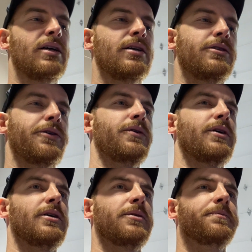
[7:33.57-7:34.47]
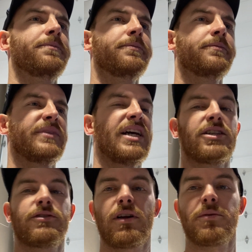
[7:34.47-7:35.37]
So yeah,
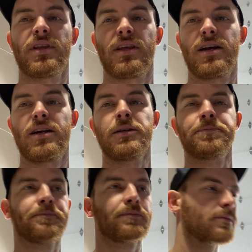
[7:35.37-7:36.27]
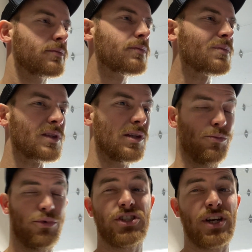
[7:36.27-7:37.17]
just follow me there.
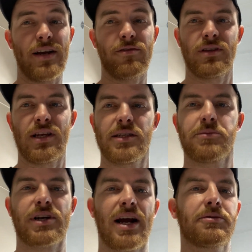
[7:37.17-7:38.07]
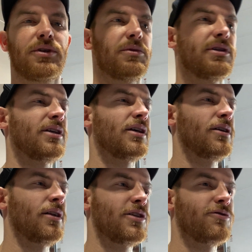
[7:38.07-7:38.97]
Appreciate everyone that subscribed to me
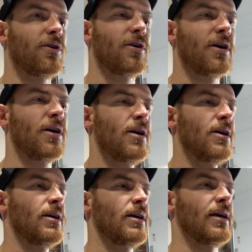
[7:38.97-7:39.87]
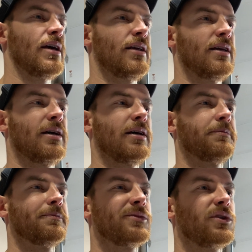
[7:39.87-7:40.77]
thus far, and
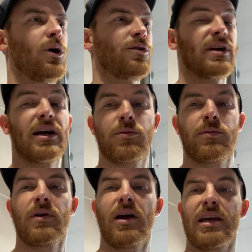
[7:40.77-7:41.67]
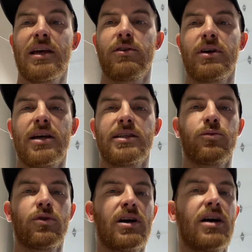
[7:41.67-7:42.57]
hopefully I can give you guys some
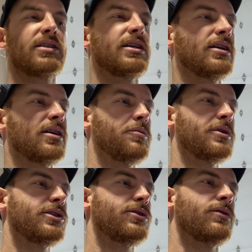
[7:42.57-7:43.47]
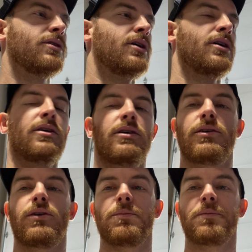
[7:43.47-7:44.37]
more content coming soon.
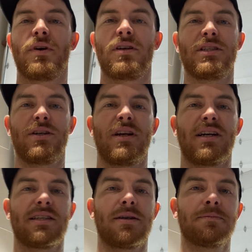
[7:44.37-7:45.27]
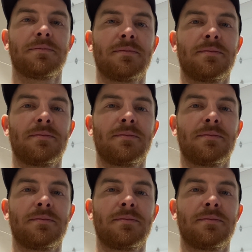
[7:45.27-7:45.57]
So till next time.